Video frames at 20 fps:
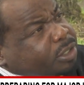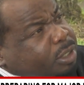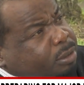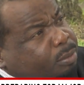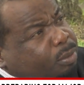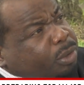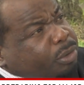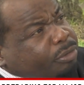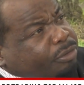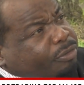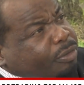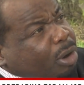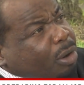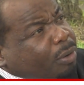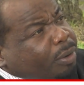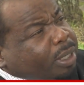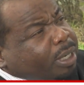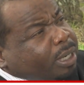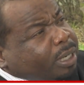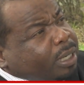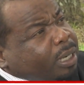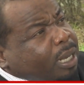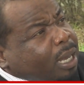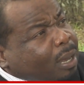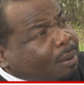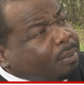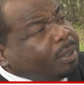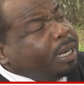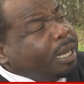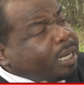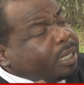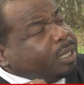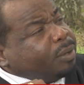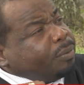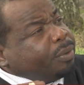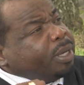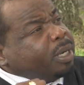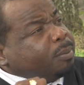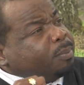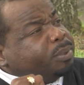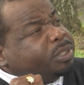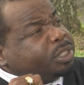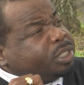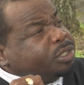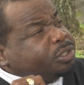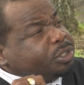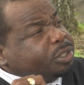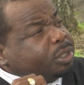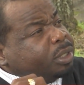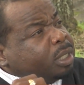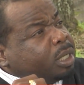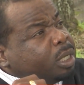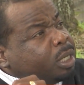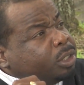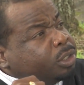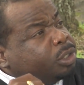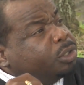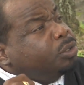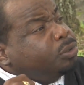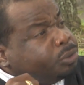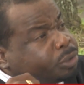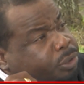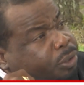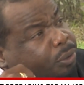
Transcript: move forward, and I'm glad that we're in a position to do so.